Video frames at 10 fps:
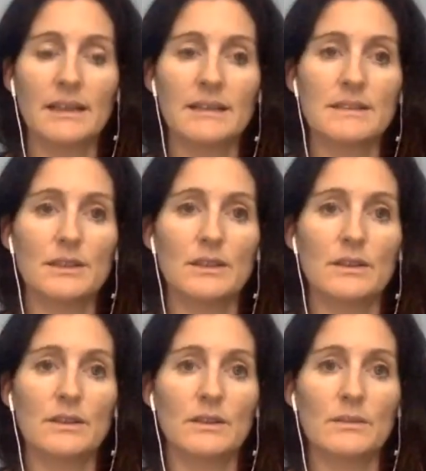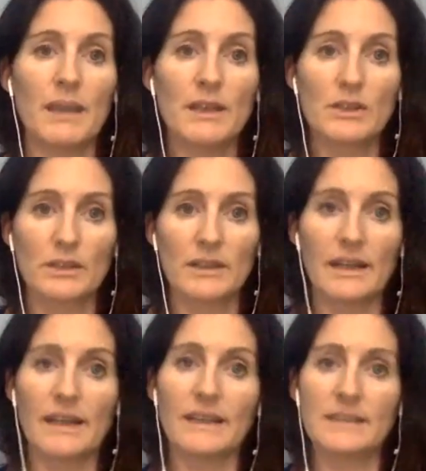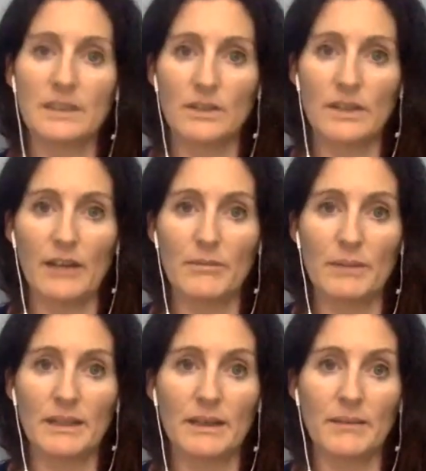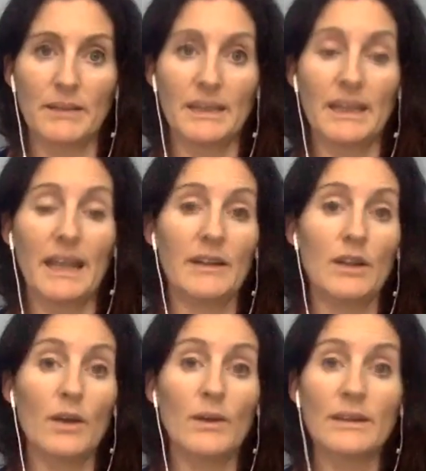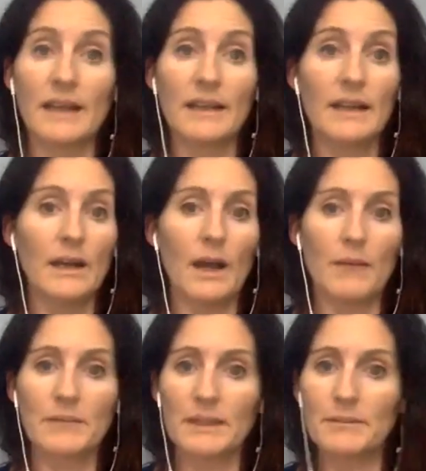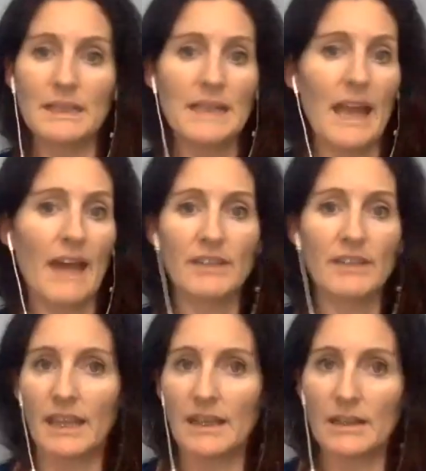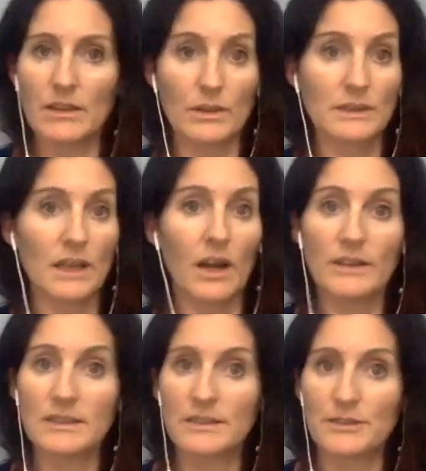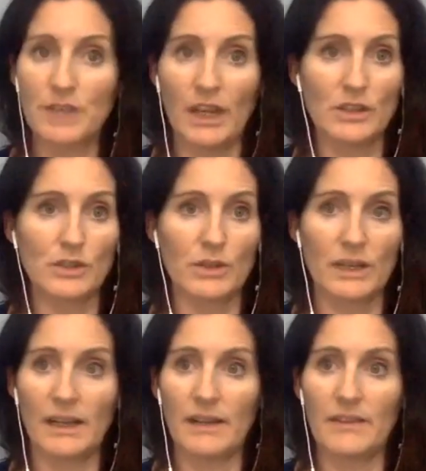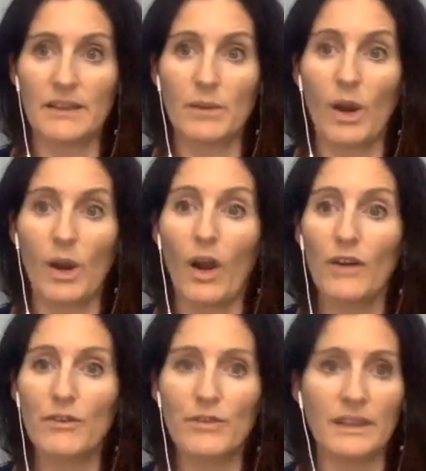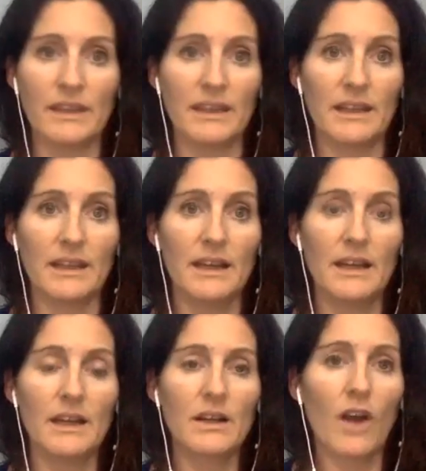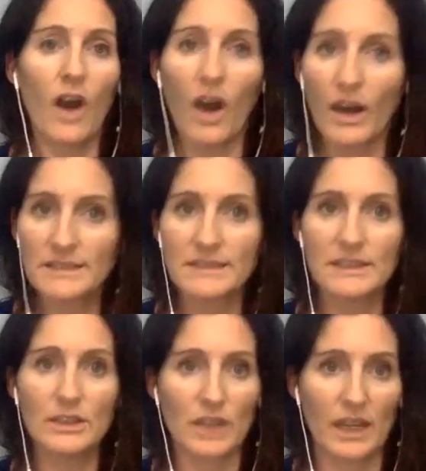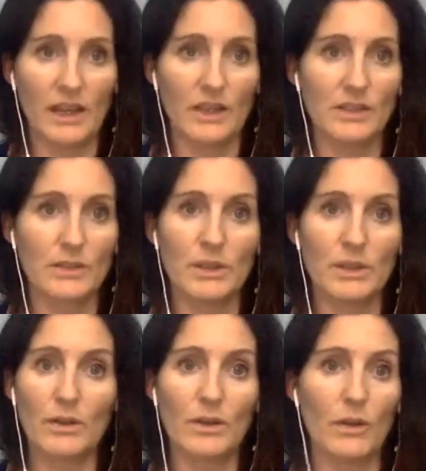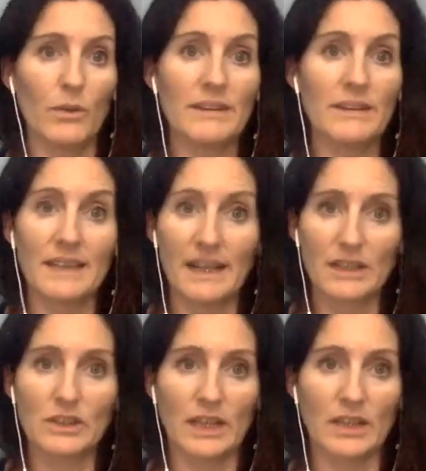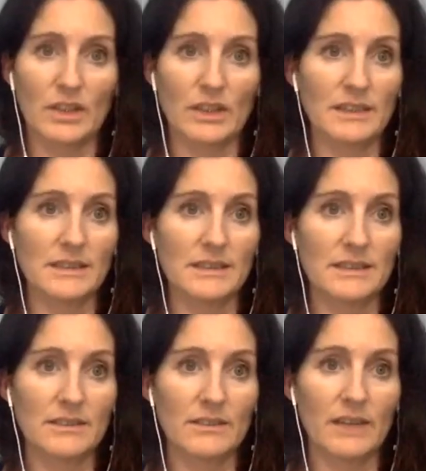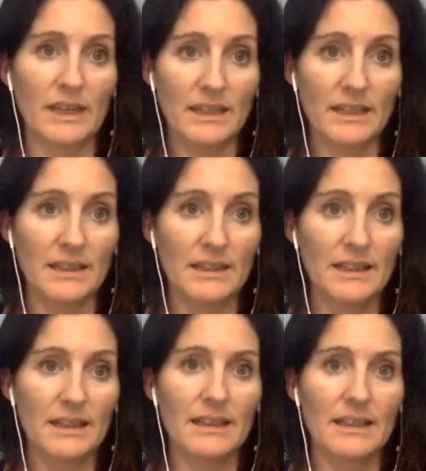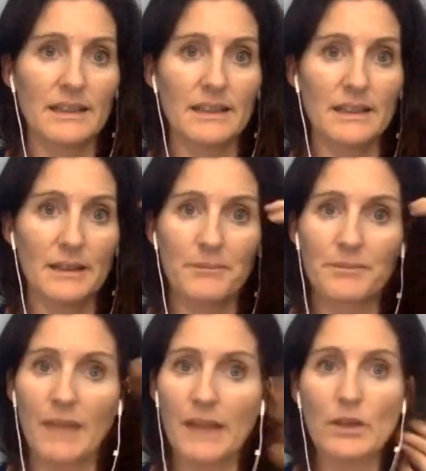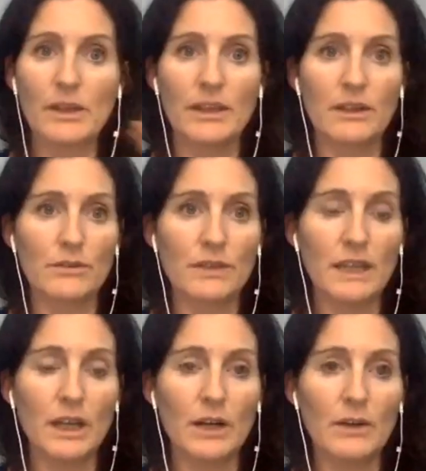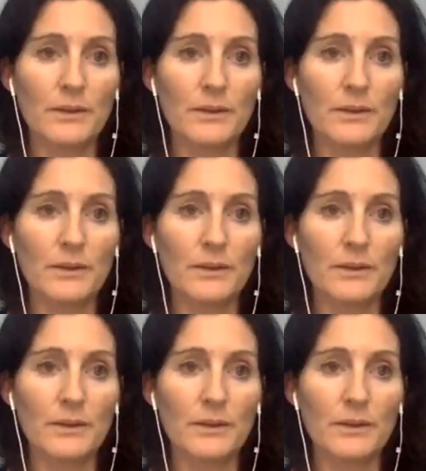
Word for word: to make sure that I continue to have money coming in? And knowing that I'm going to be navigating through tons of changes right now, I think we're all feeling constant change and we don't know what the next change is, right? Um, I know if especially, you're in Rio,